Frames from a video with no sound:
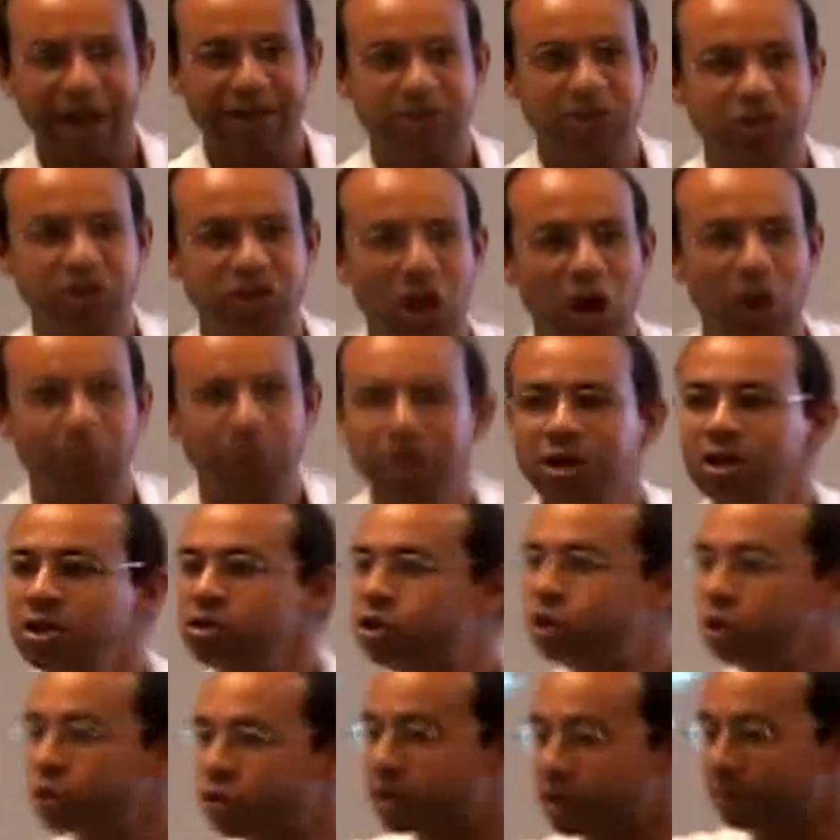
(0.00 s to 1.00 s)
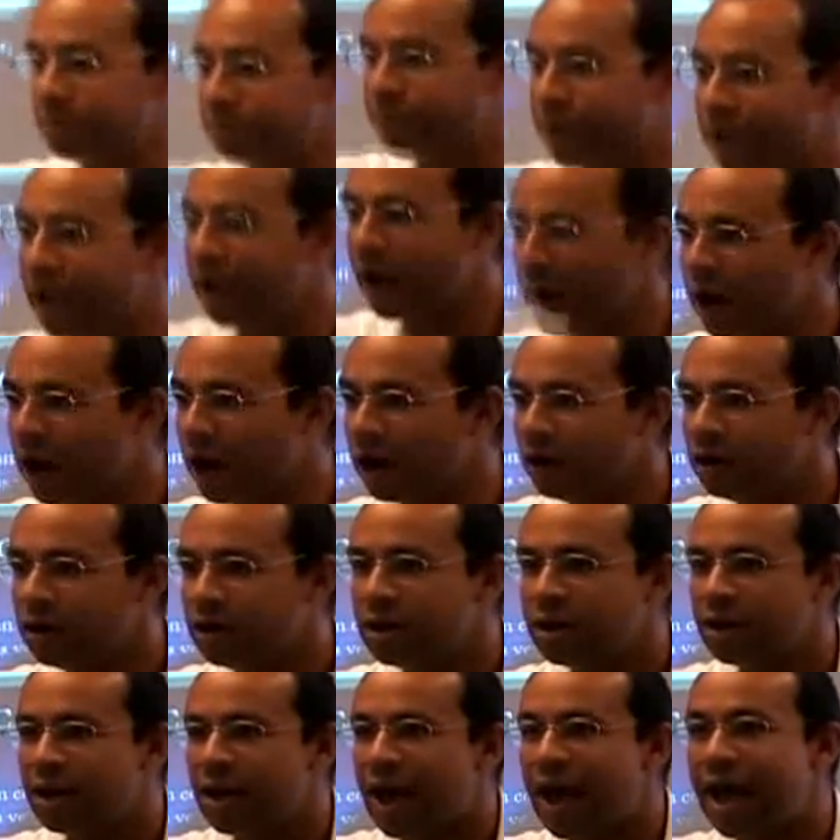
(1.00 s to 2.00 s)
Diop to compare
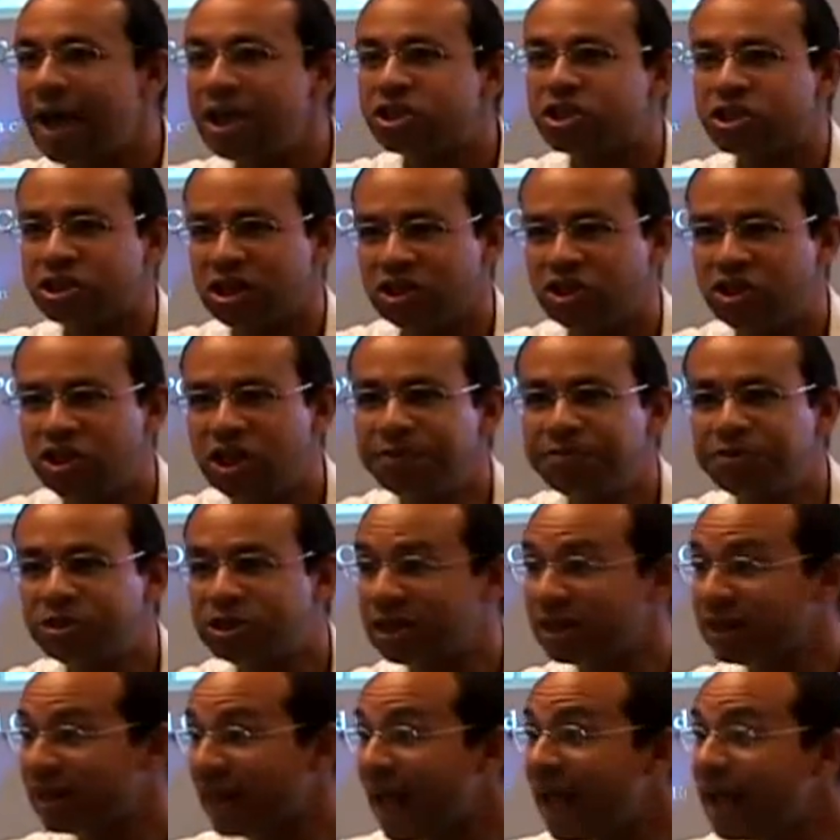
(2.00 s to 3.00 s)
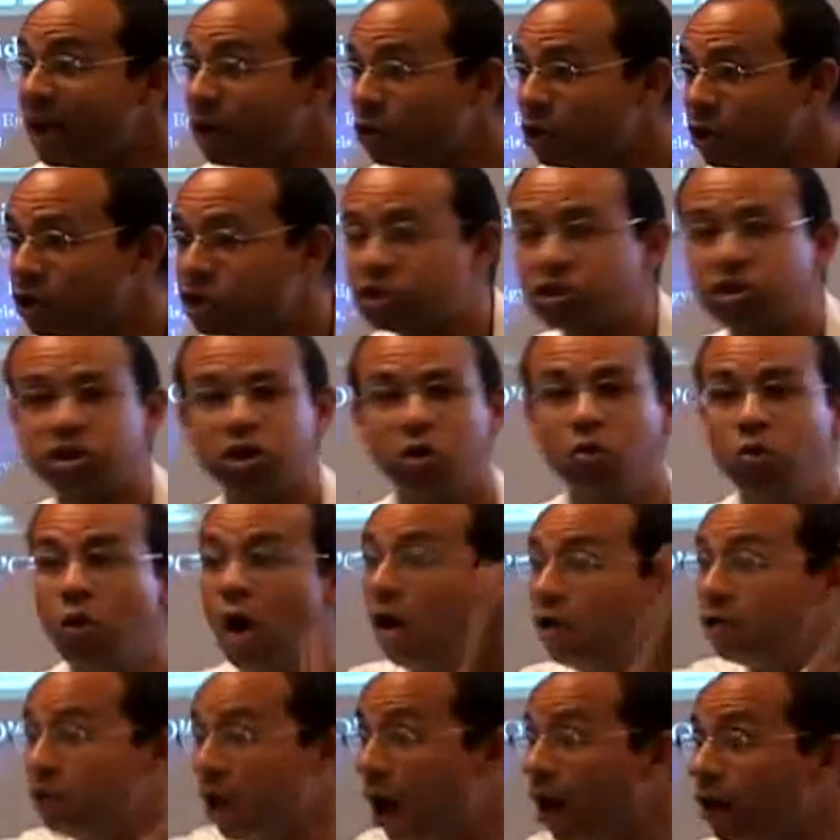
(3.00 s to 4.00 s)
ancient Egyptian language to
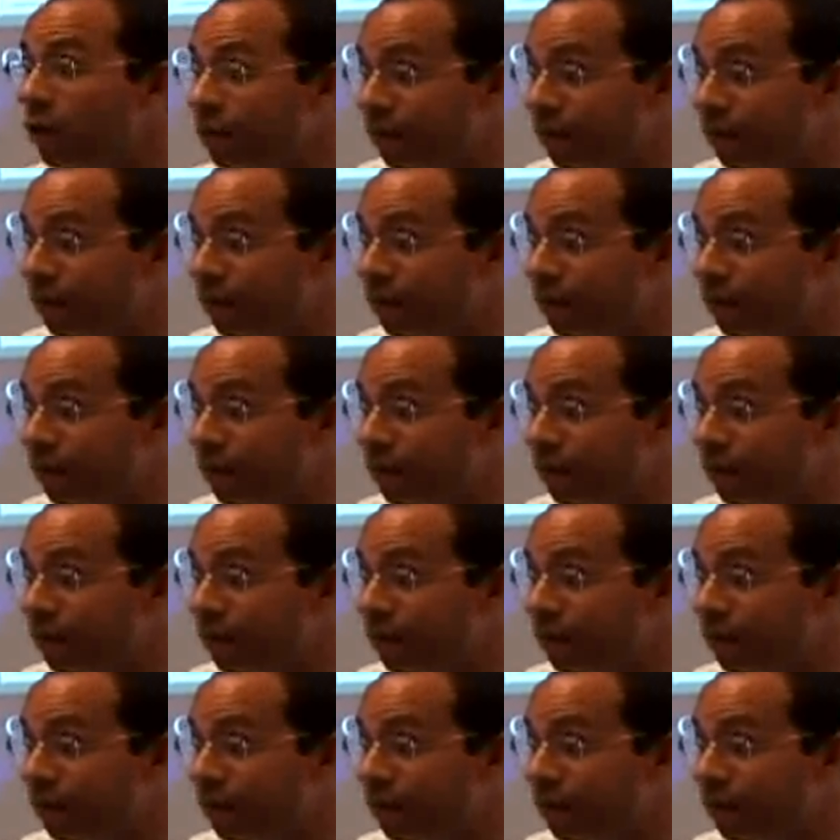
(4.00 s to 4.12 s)
Wolof.